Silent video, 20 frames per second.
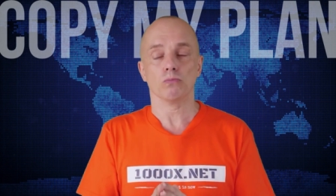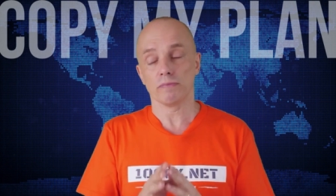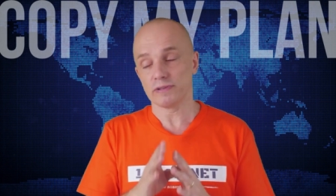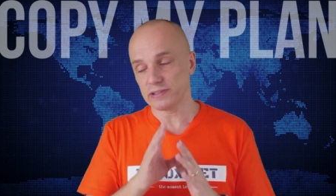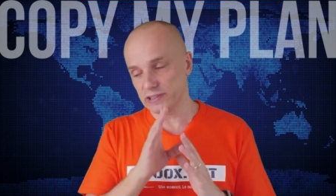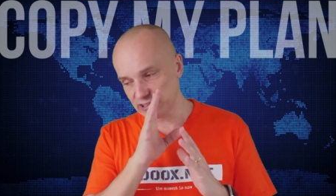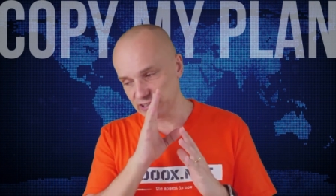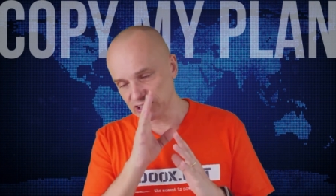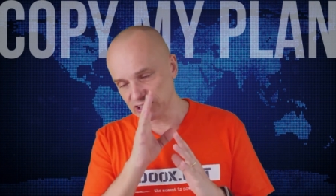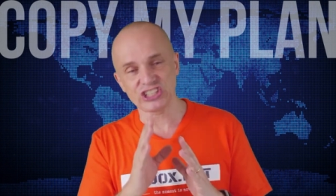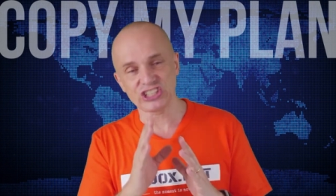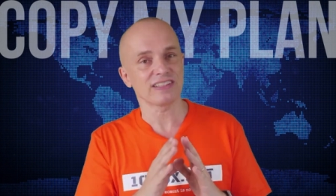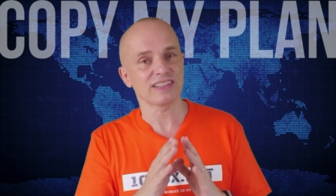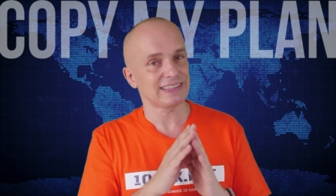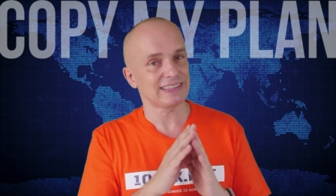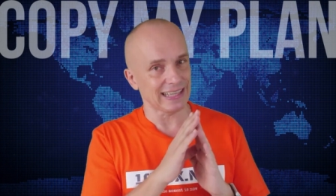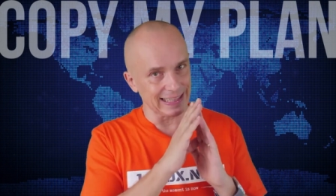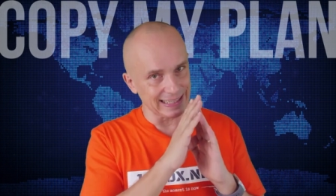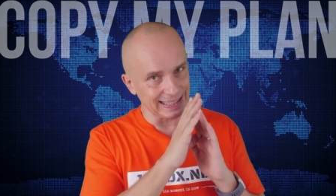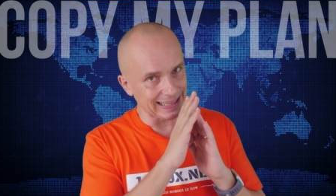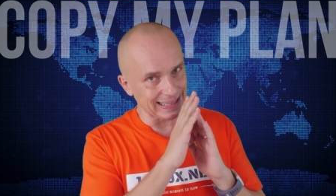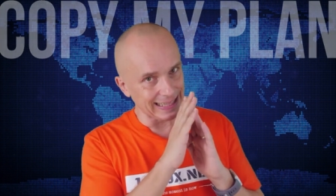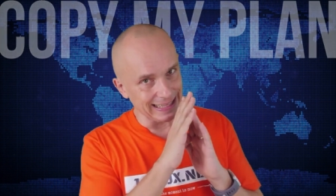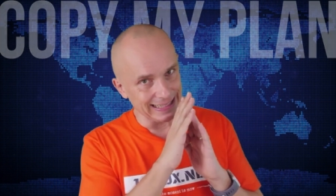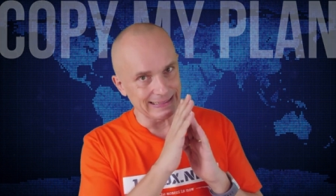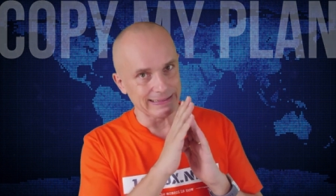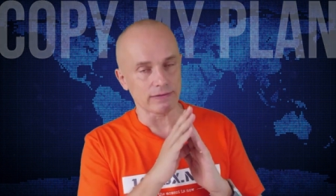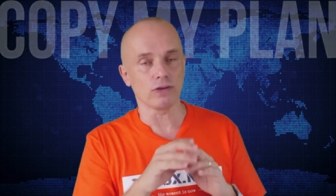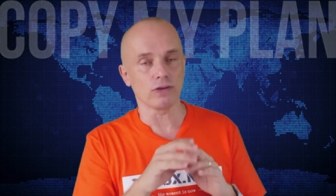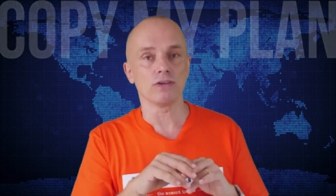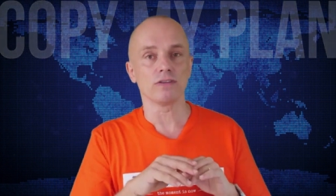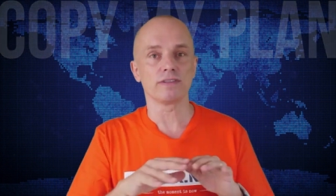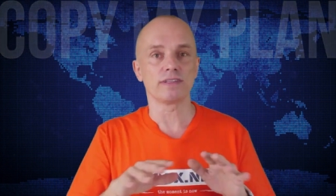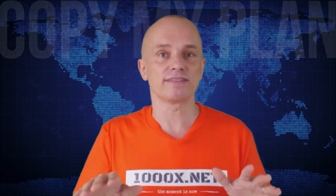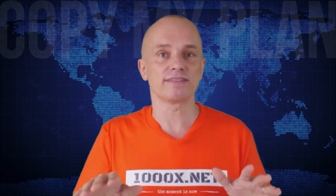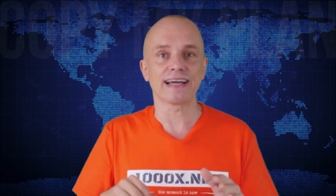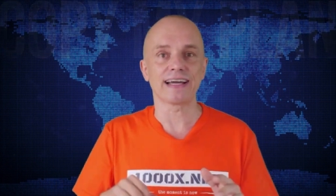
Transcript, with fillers: This is just a little hint on the side.